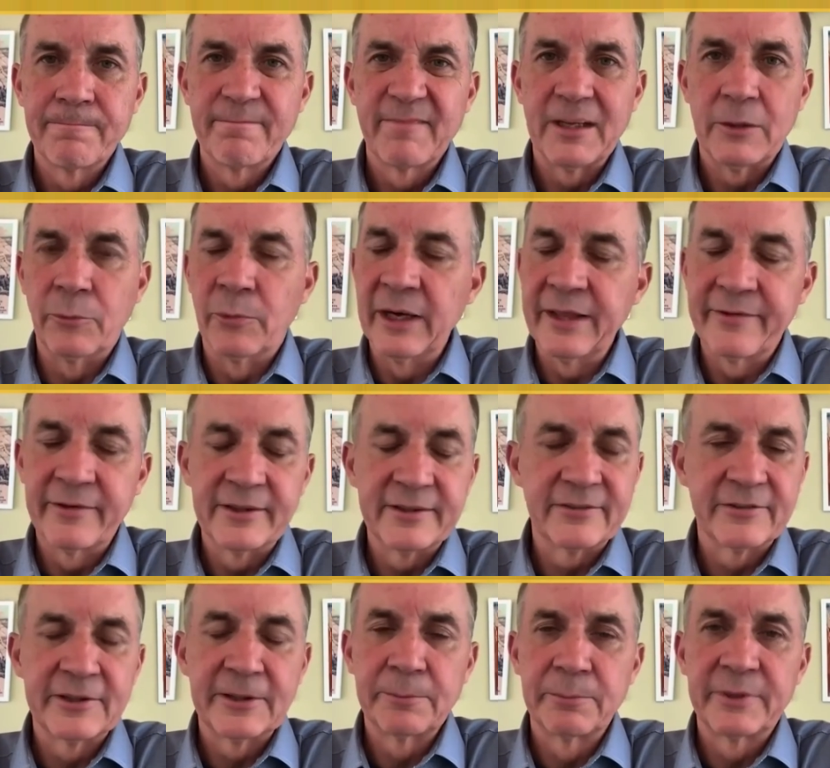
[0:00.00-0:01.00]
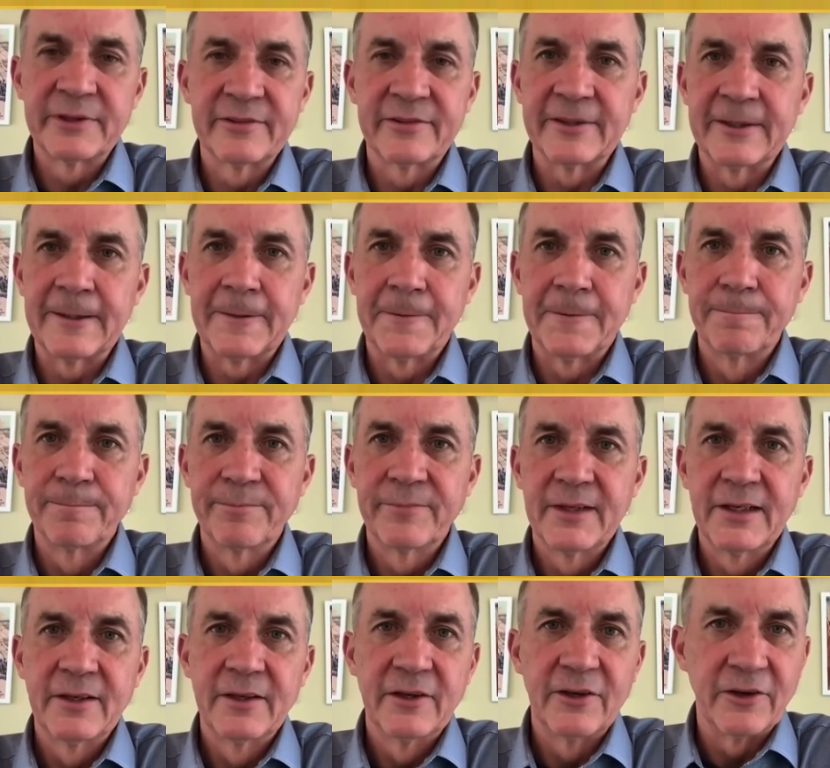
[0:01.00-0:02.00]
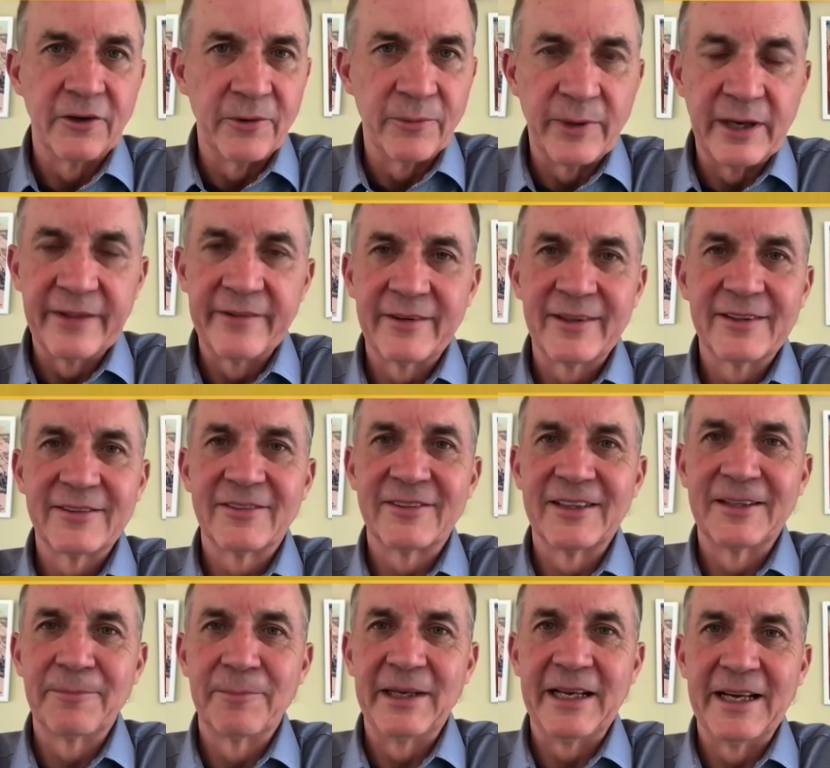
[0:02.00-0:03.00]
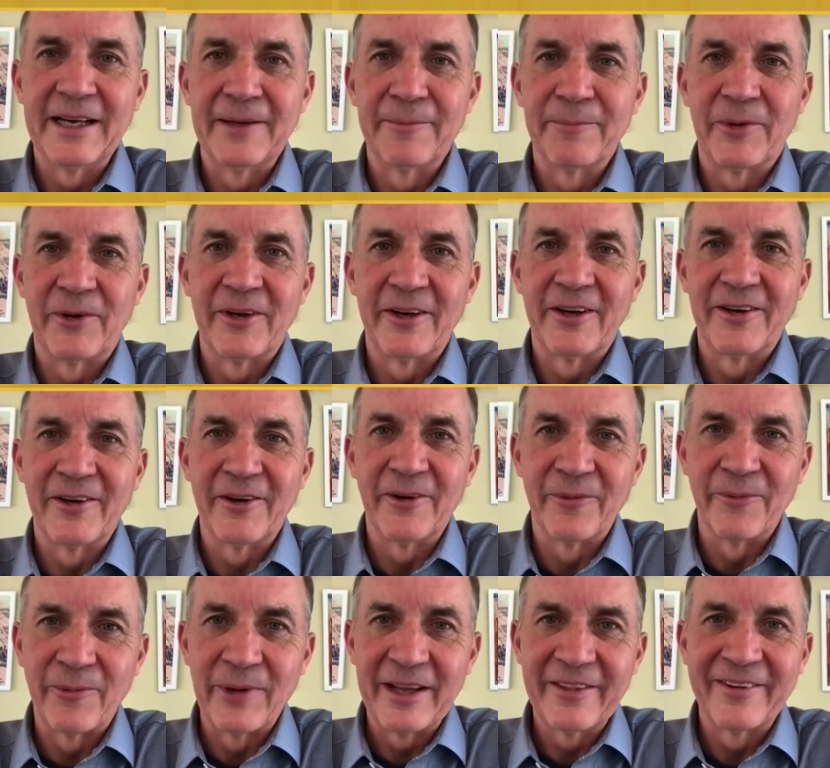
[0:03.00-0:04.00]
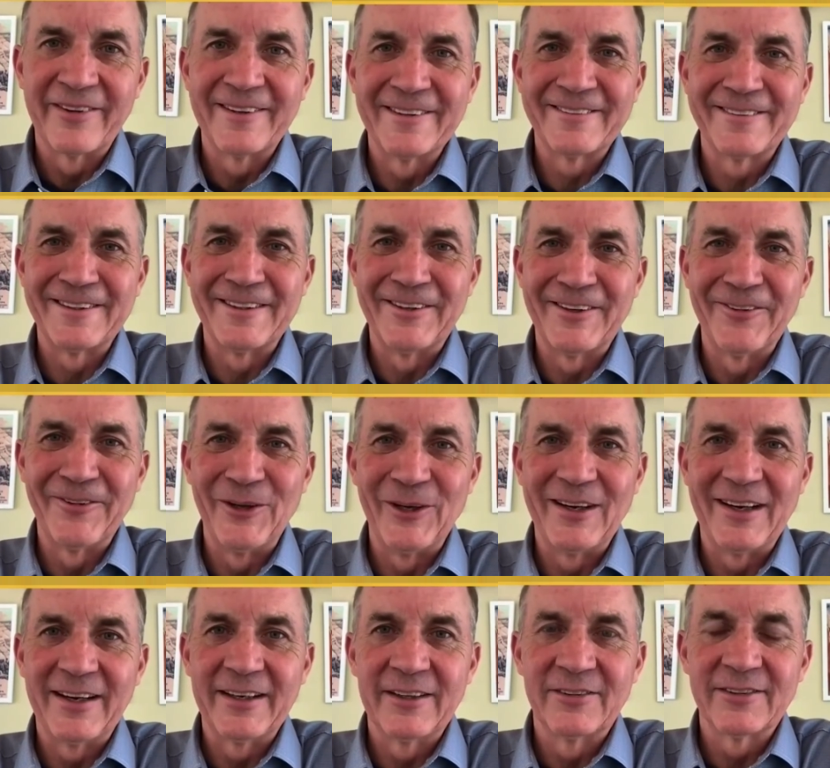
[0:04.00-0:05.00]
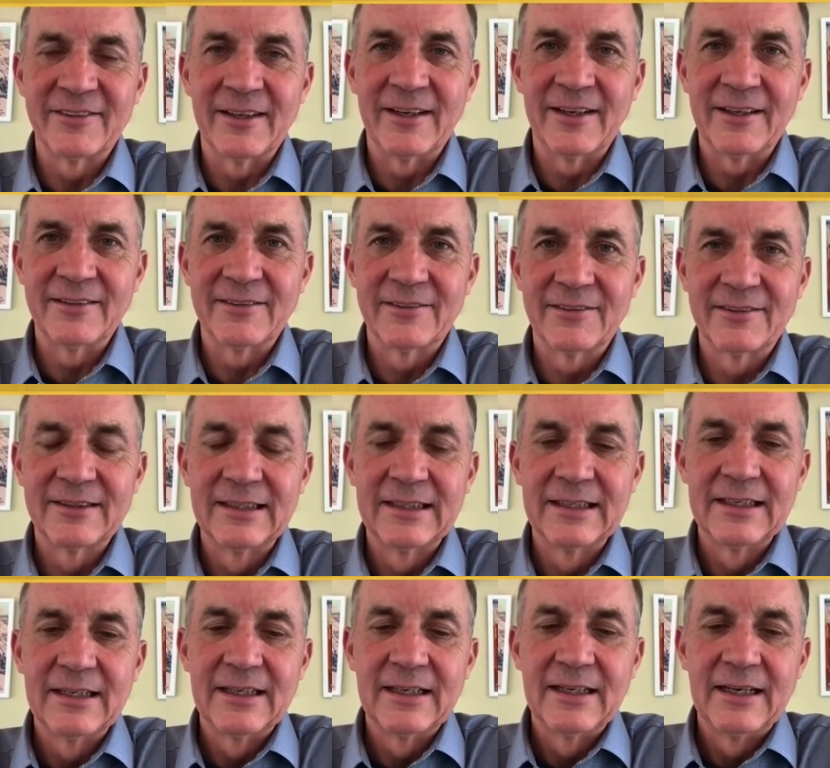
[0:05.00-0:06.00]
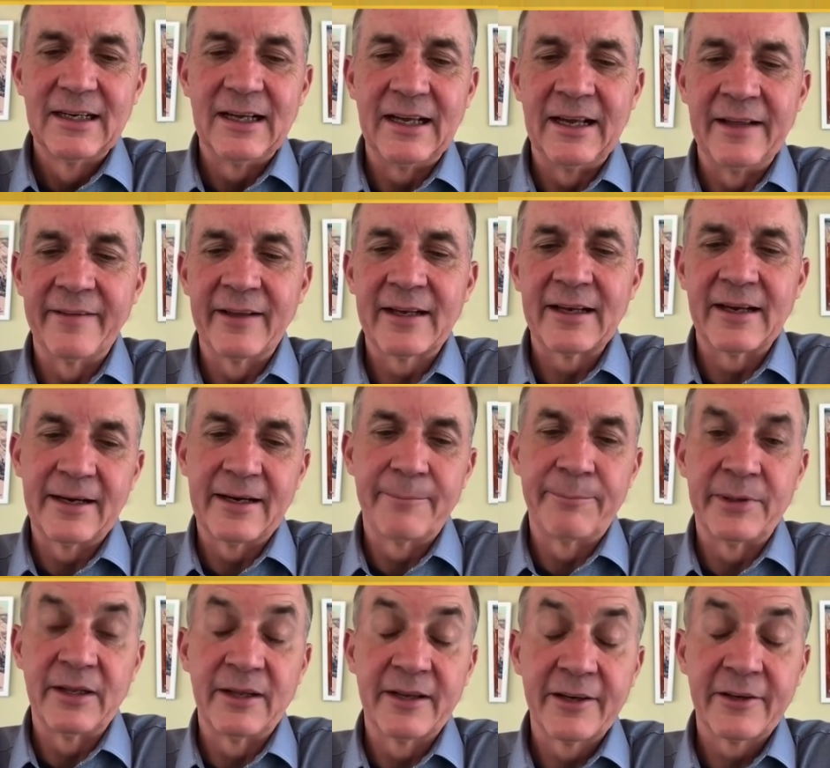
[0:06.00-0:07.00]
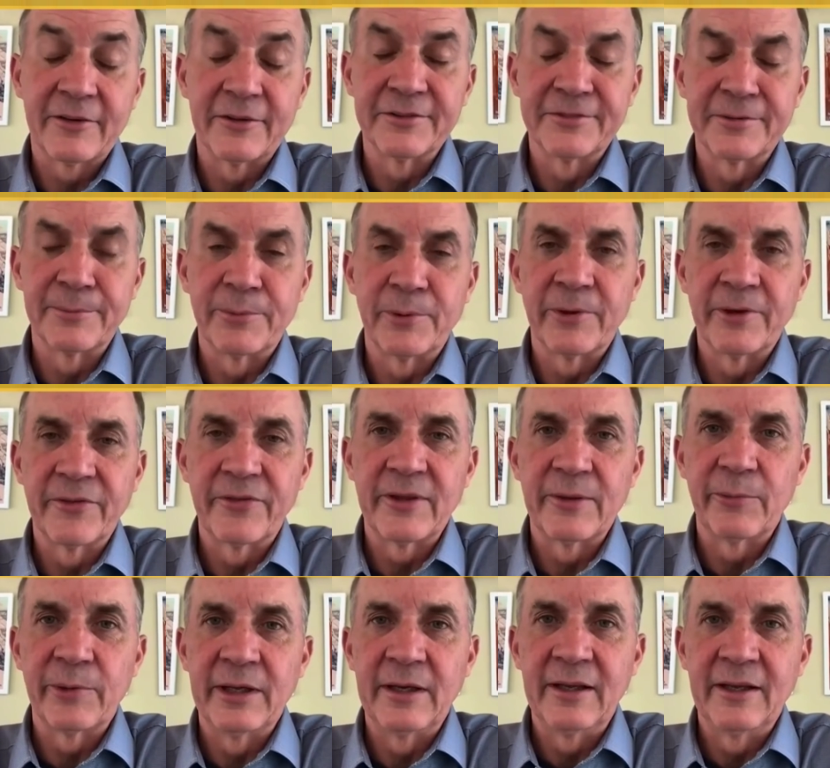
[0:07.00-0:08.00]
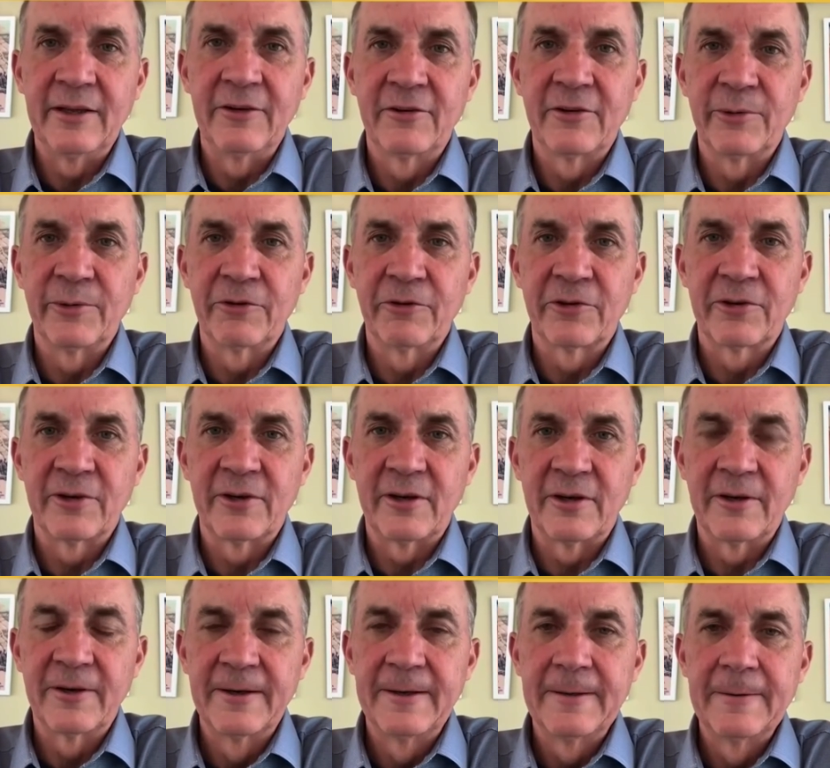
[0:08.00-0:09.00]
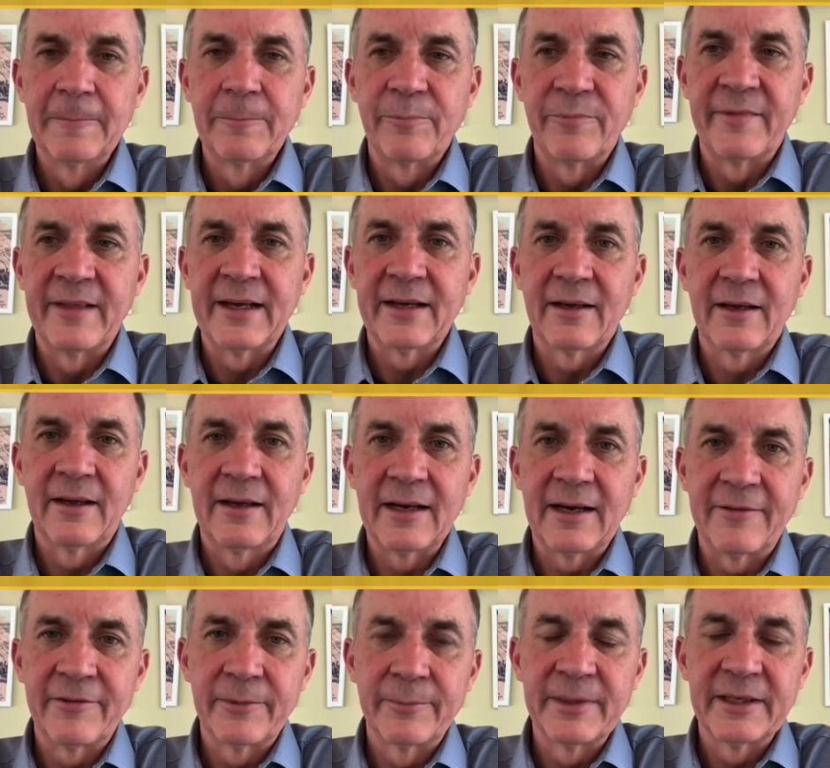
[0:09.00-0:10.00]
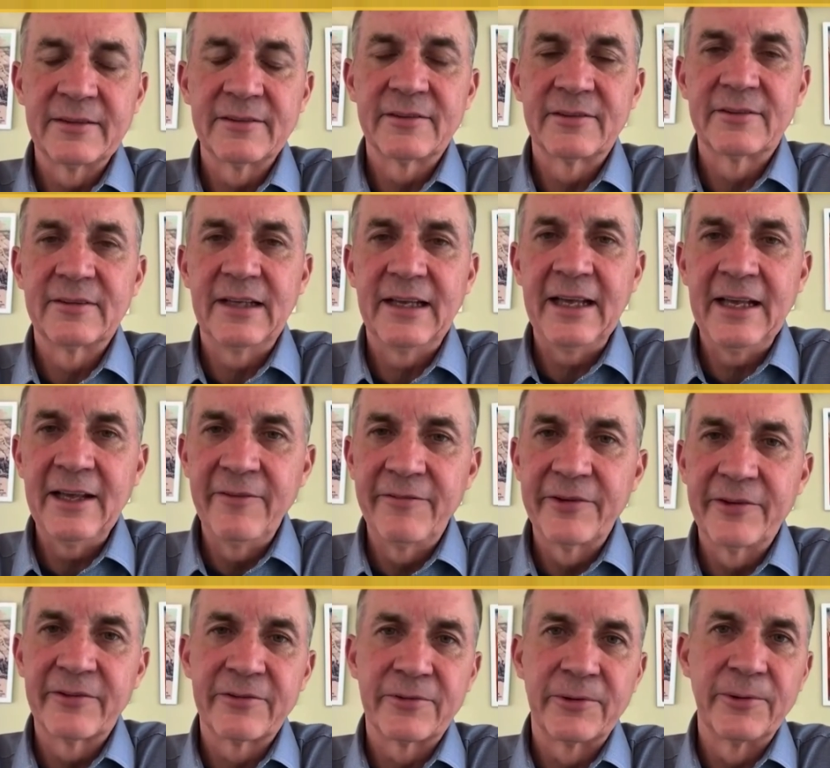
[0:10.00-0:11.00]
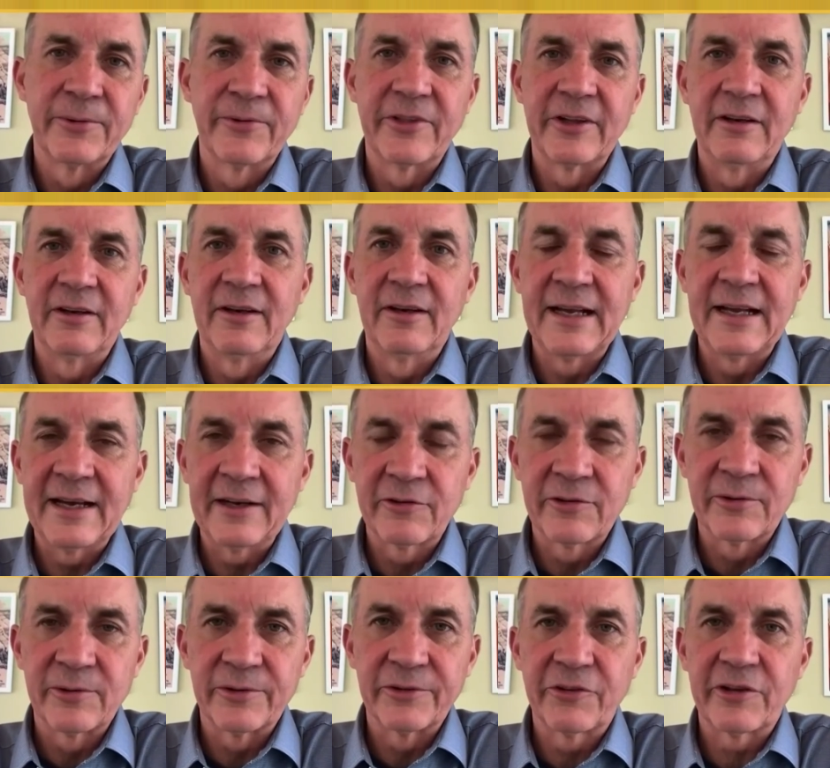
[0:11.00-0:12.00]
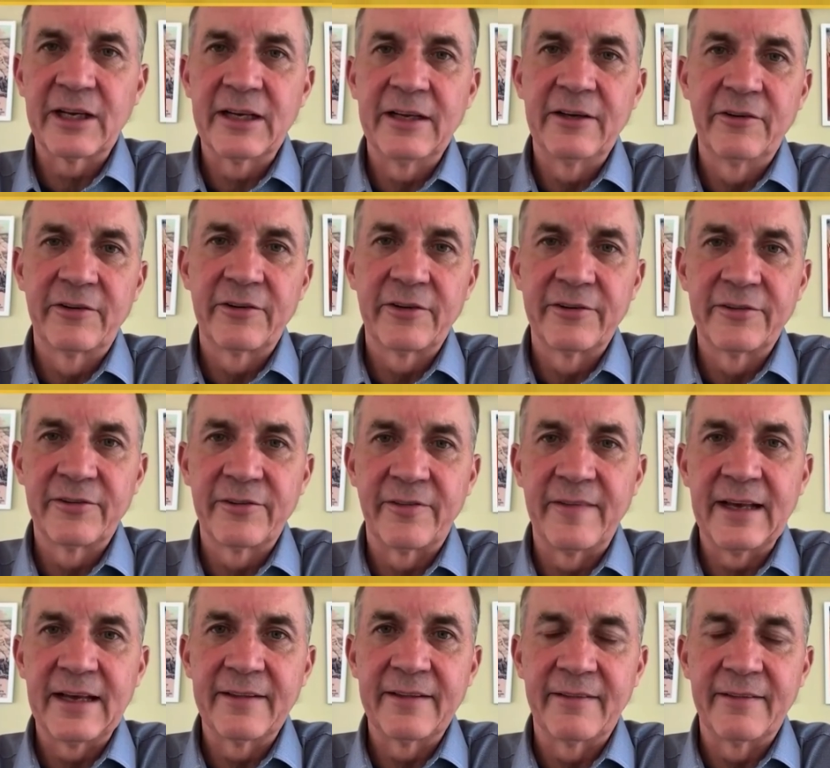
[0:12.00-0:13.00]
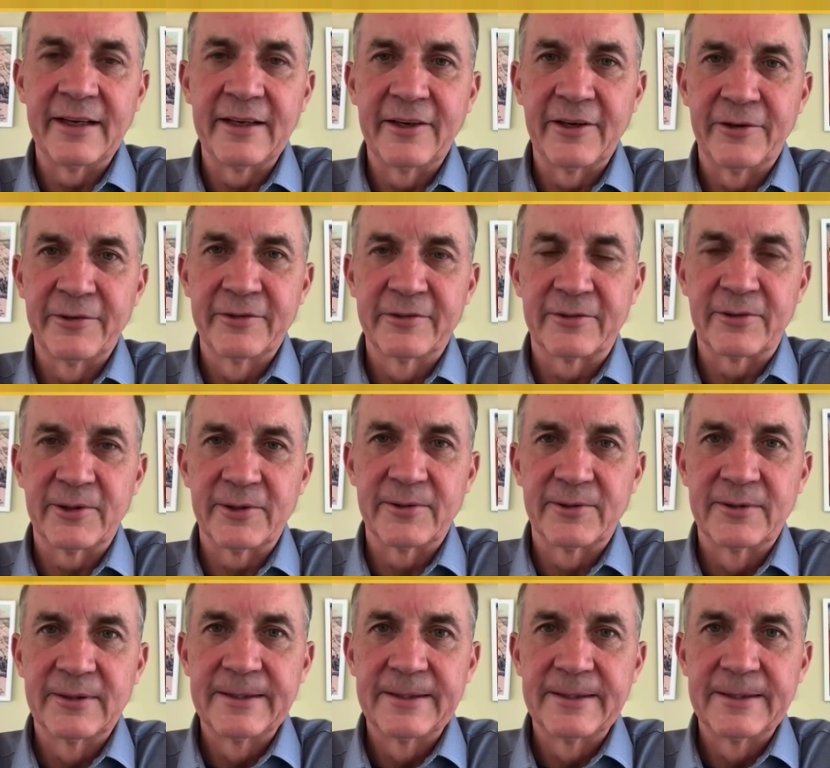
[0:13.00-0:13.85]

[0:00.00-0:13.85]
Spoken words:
whether it's in Brazil, or whether it's in Myanmar, or whether it's here in the United States, in the kind of political support that we need to ensure that governments, even through the natural changes that they go through,